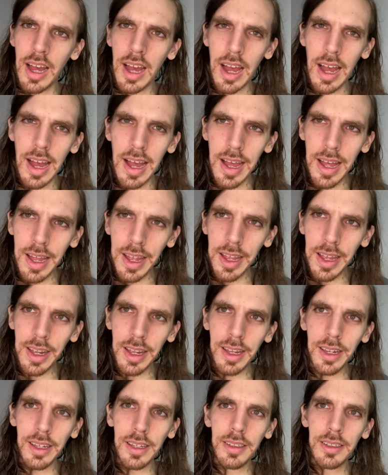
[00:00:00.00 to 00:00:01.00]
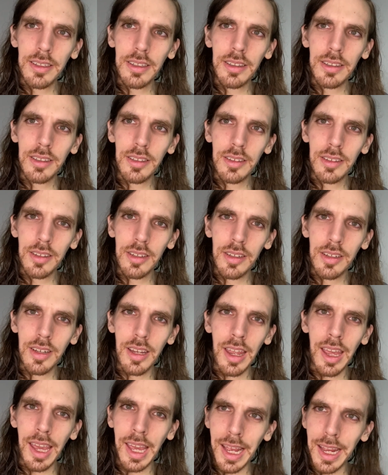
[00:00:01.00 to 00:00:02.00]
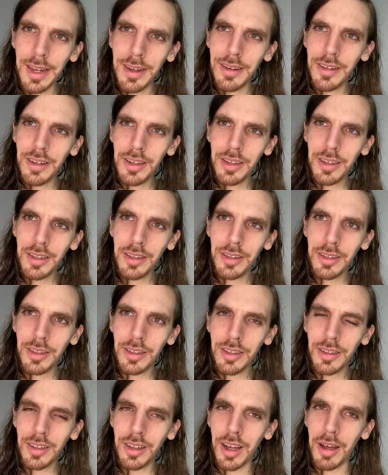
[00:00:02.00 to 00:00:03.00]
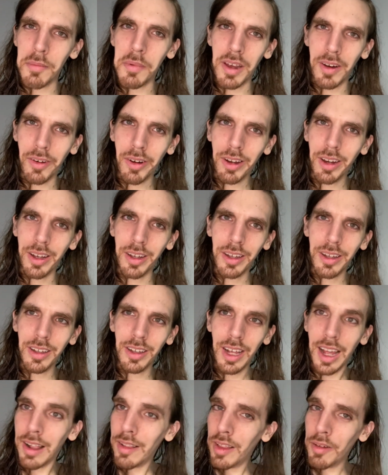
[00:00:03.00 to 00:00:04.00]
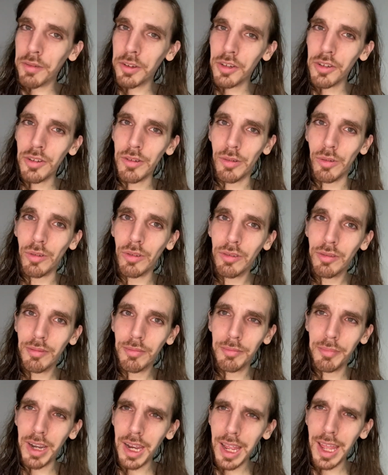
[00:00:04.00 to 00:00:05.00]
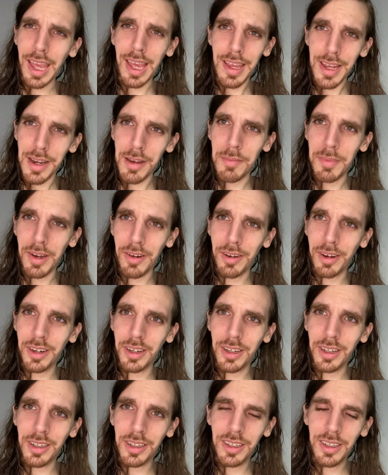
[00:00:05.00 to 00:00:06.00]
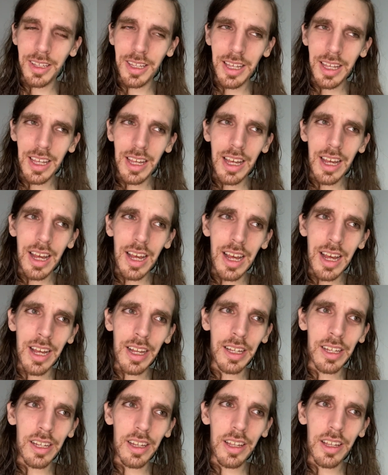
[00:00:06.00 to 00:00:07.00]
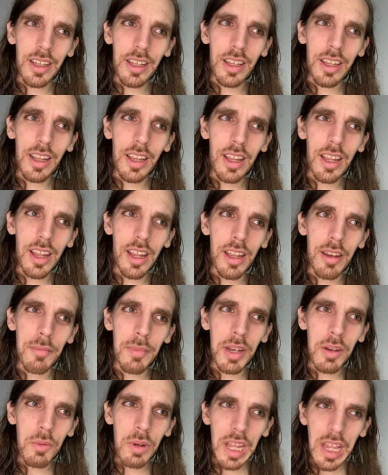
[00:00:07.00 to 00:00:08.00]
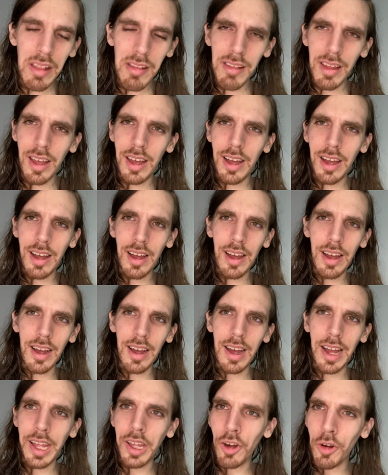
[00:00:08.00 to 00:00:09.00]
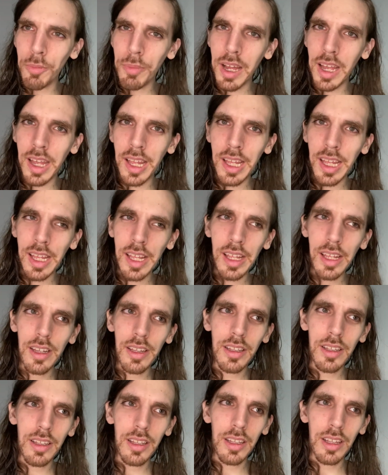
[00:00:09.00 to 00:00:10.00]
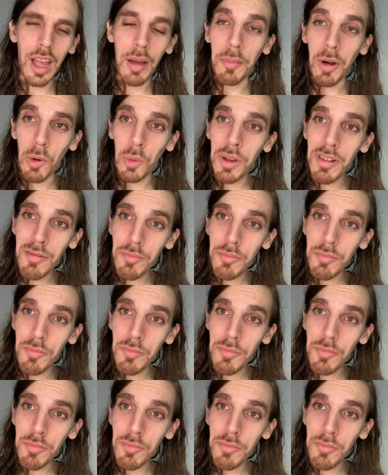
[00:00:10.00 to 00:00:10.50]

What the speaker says: I hate America. I love it too, but I hate America. In many ways, I hope I am always